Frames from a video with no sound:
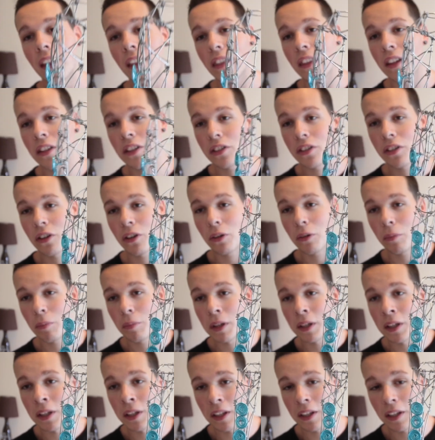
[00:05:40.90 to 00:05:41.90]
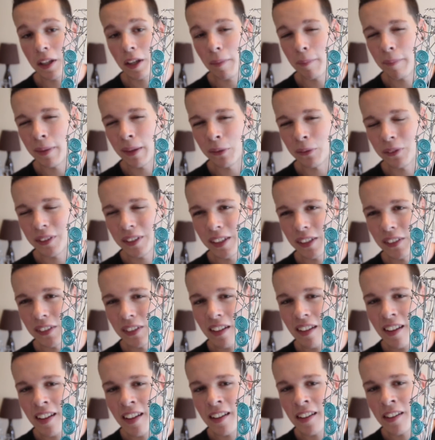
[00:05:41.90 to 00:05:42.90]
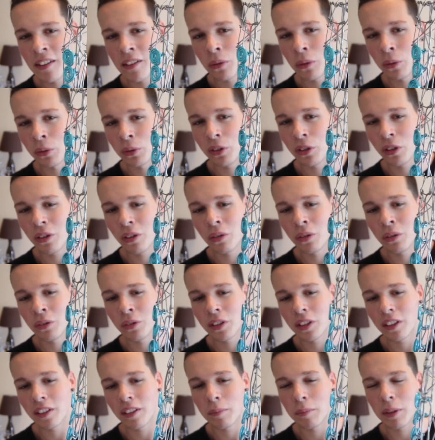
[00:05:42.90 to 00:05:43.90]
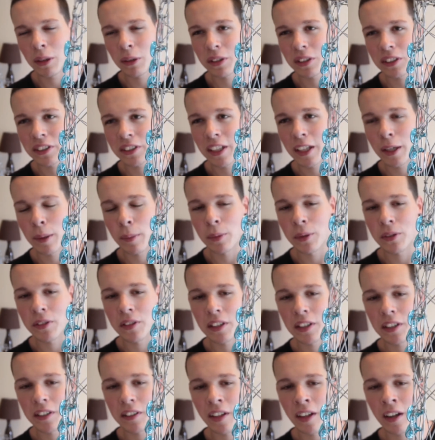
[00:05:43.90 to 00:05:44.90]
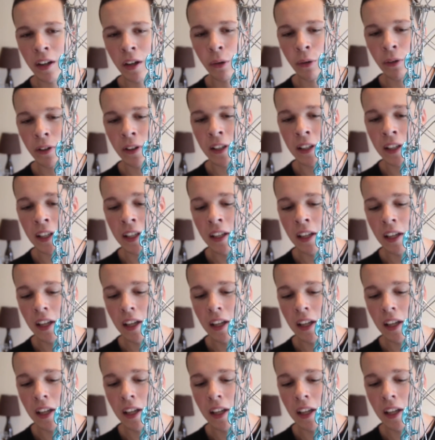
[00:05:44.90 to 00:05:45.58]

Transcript: this took me about a day or two, about the same as the guitar really.